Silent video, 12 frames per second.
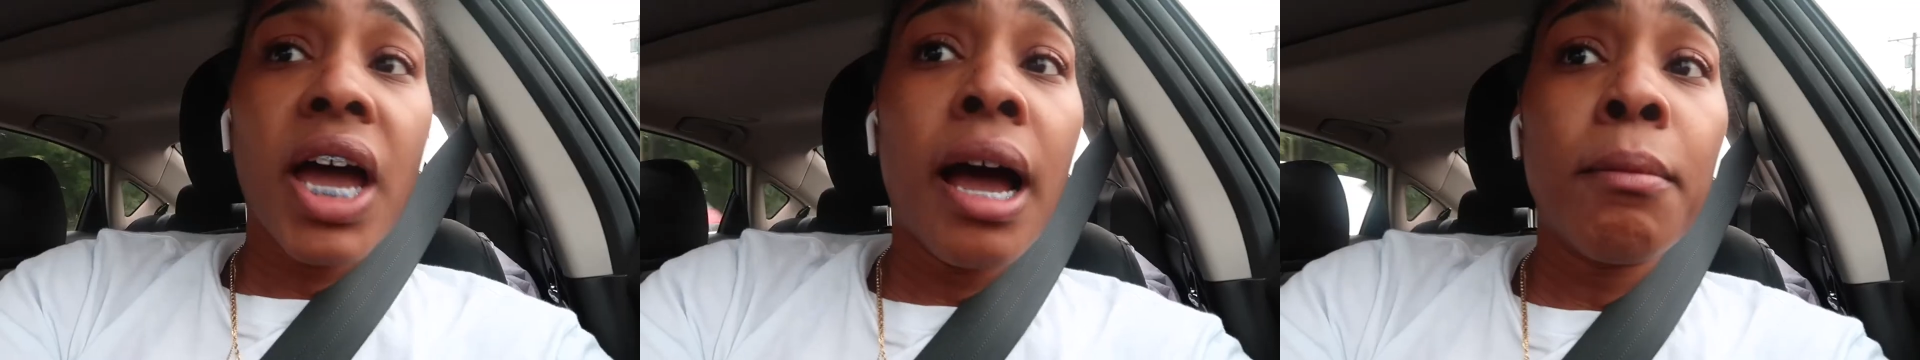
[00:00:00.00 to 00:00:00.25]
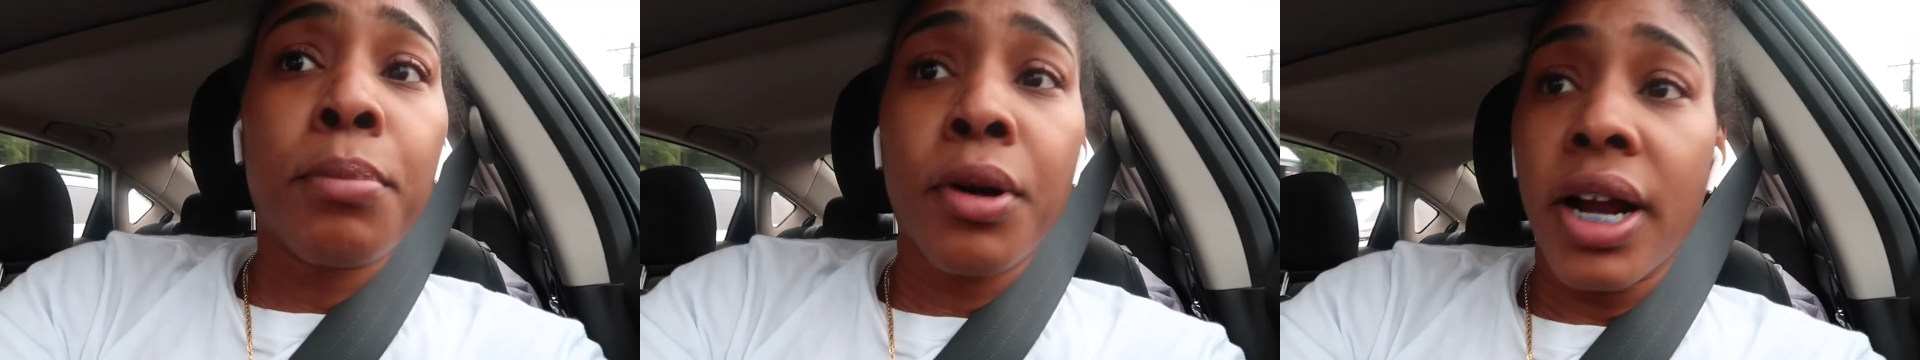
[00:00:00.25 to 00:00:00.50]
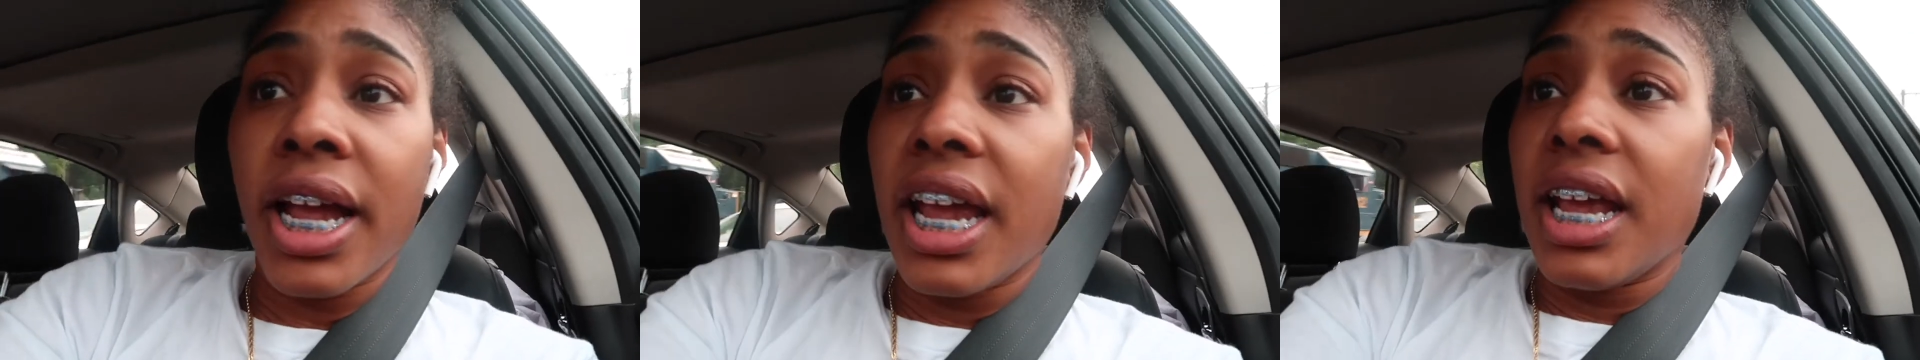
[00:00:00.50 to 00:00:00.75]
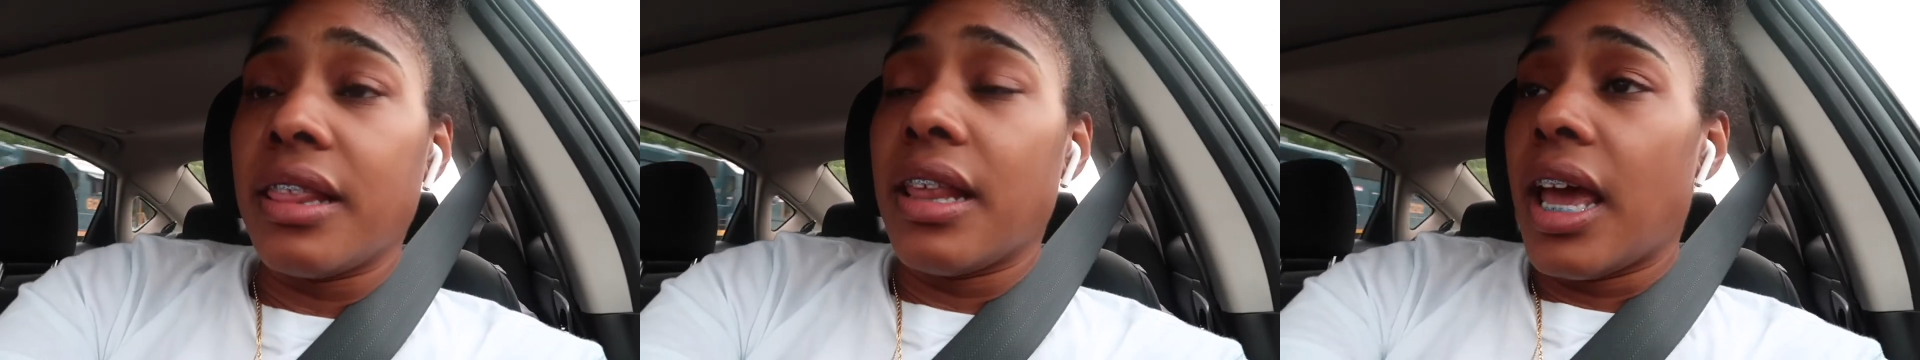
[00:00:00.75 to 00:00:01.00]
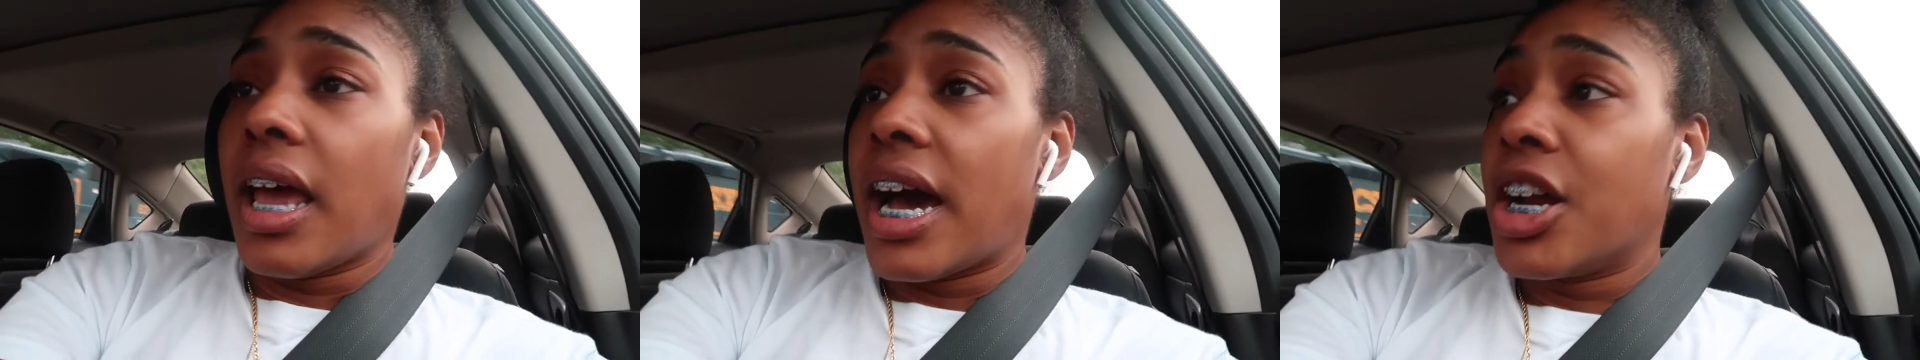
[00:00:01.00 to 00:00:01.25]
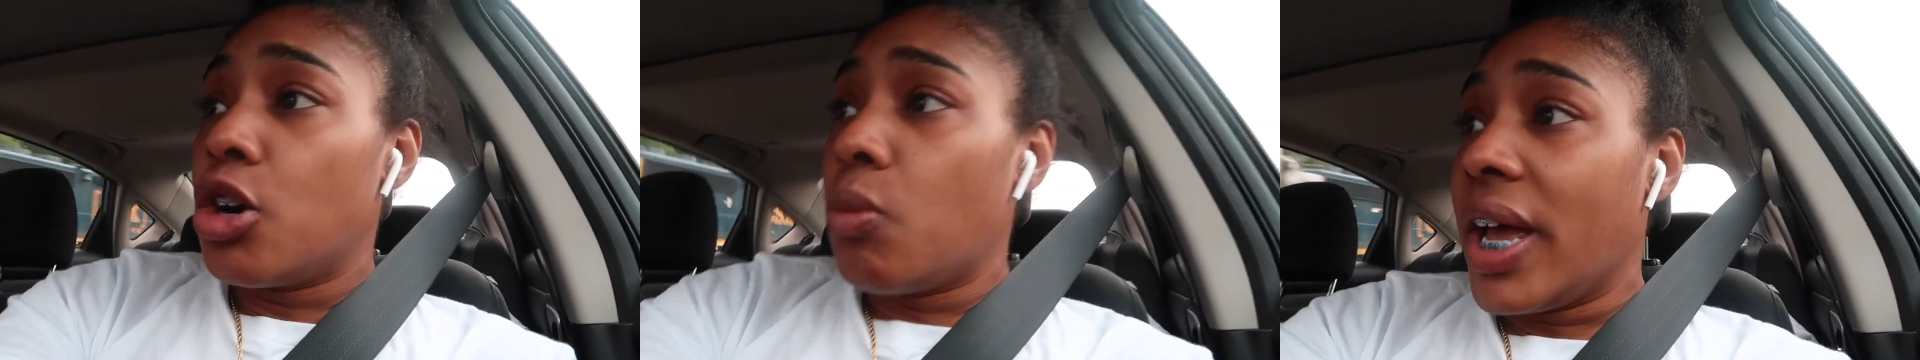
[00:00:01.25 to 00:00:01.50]
I'm praying that
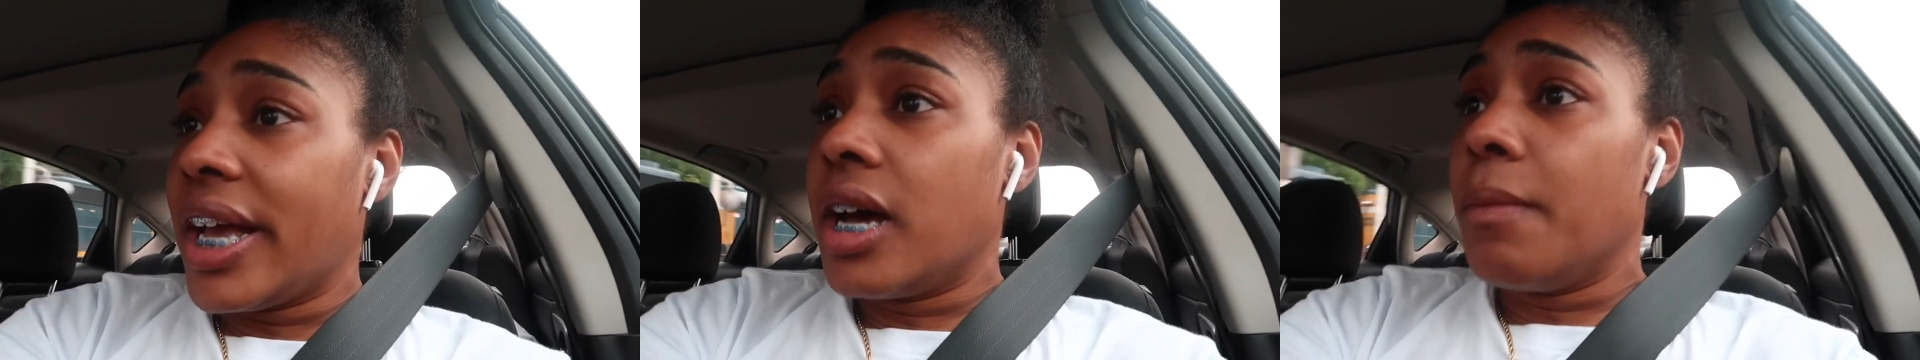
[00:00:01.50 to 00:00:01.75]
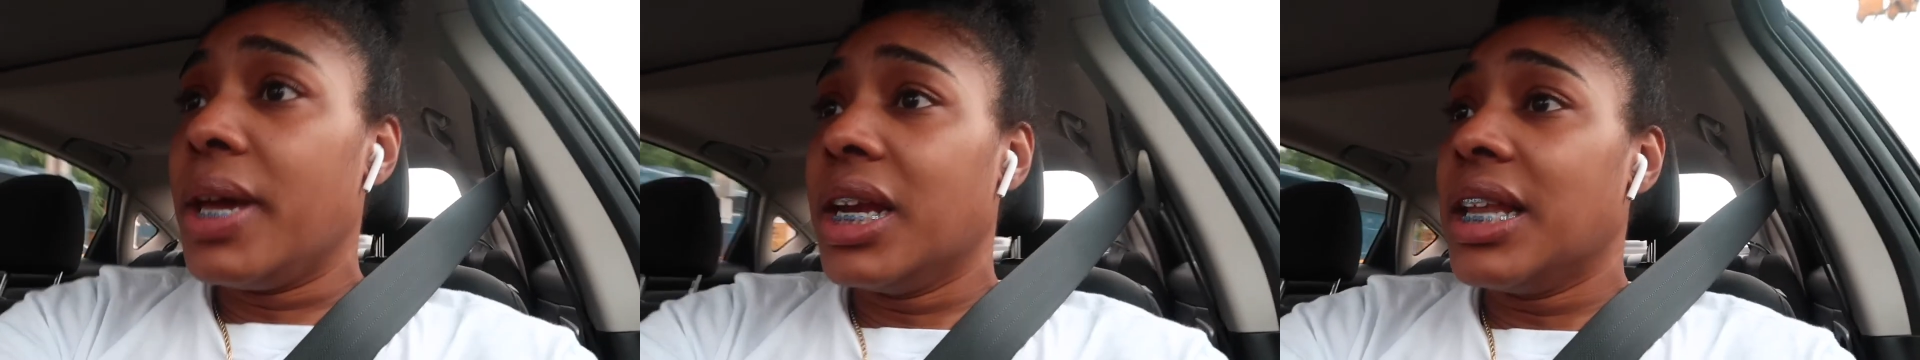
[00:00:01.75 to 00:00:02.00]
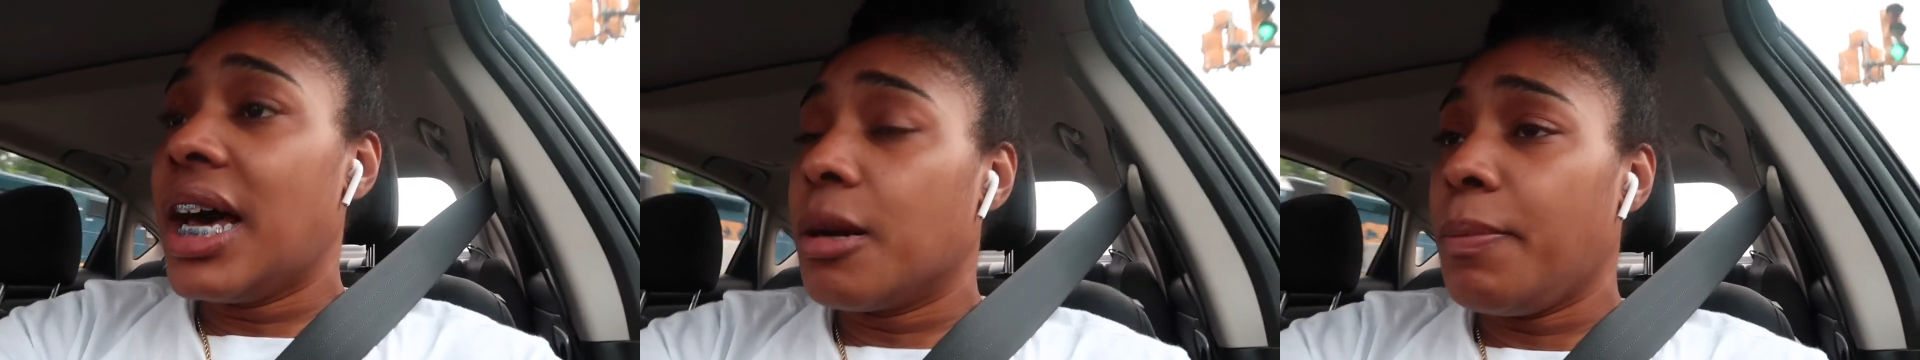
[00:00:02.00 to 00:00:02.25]
I don't wake up in a lot